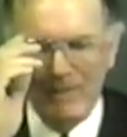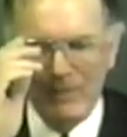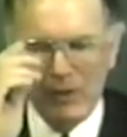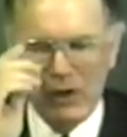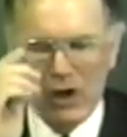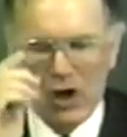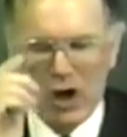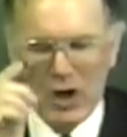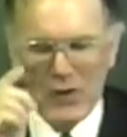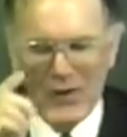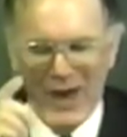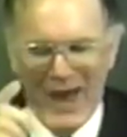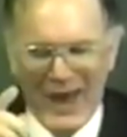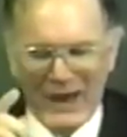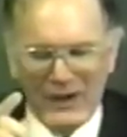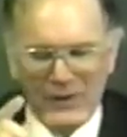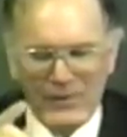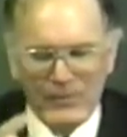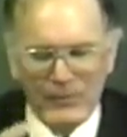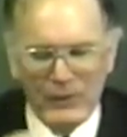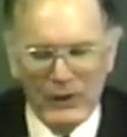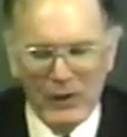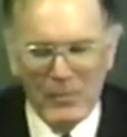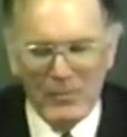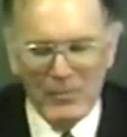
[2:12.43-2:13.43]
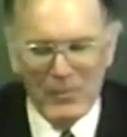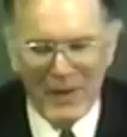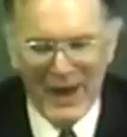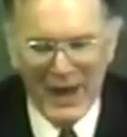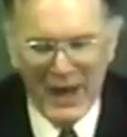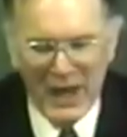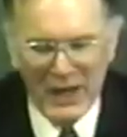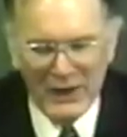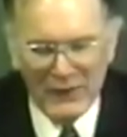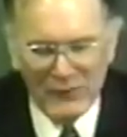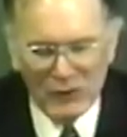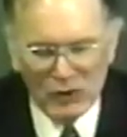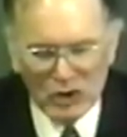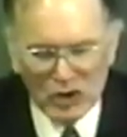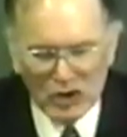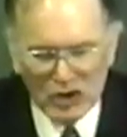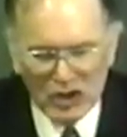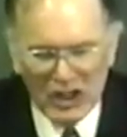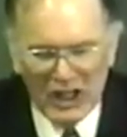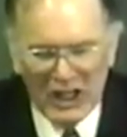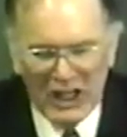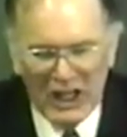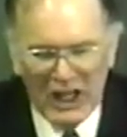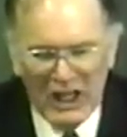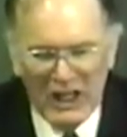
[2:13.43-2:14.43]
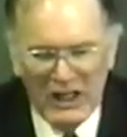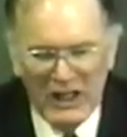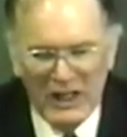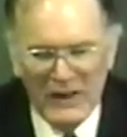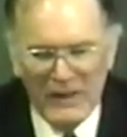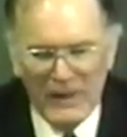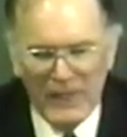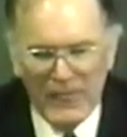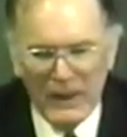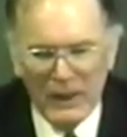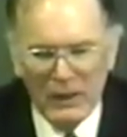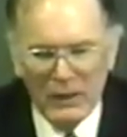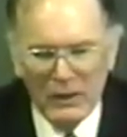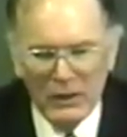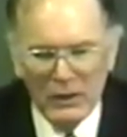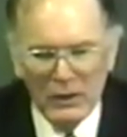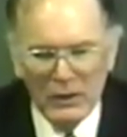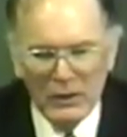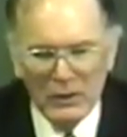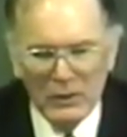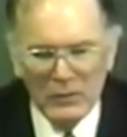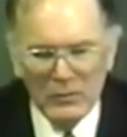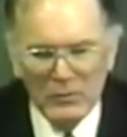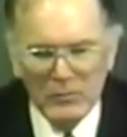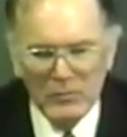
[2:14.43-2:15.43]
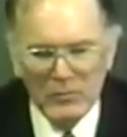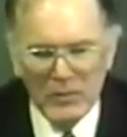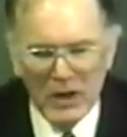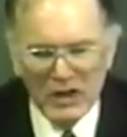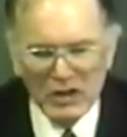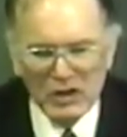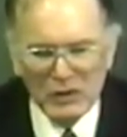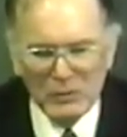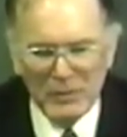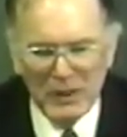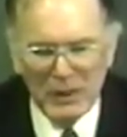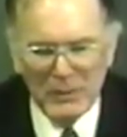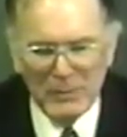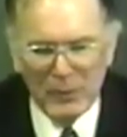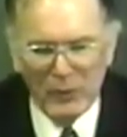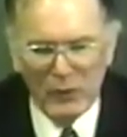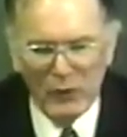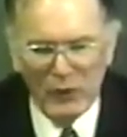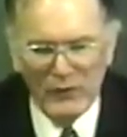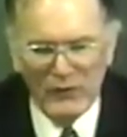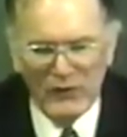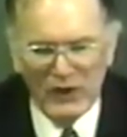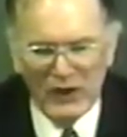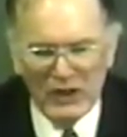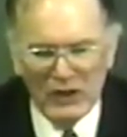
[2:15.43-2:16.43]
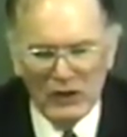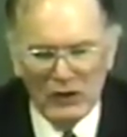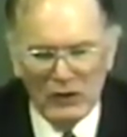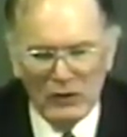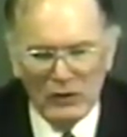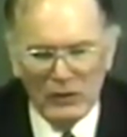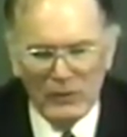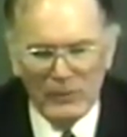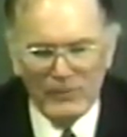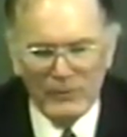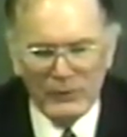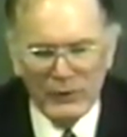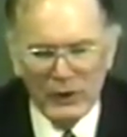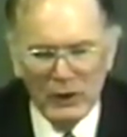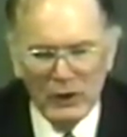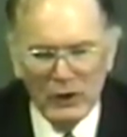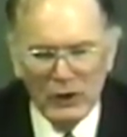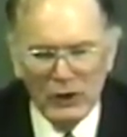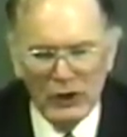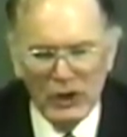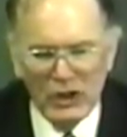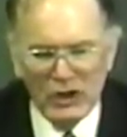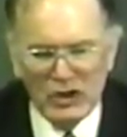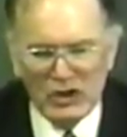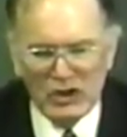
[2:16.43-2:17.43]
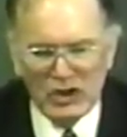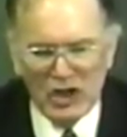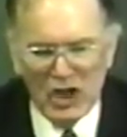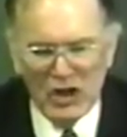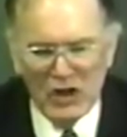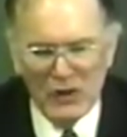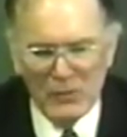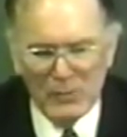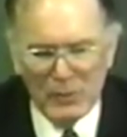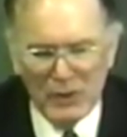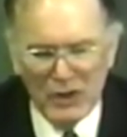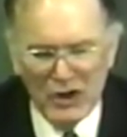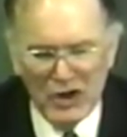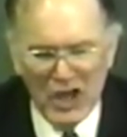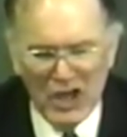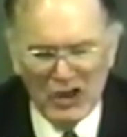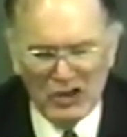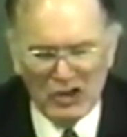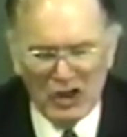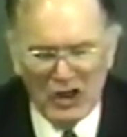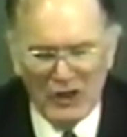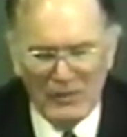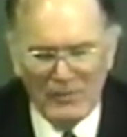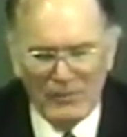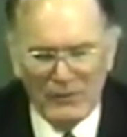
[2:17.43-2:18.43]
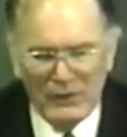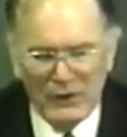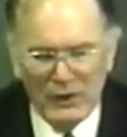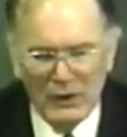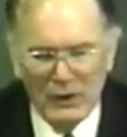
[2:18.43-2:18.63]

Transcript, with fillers: All right, the man of sin must be revealed the son of perdition.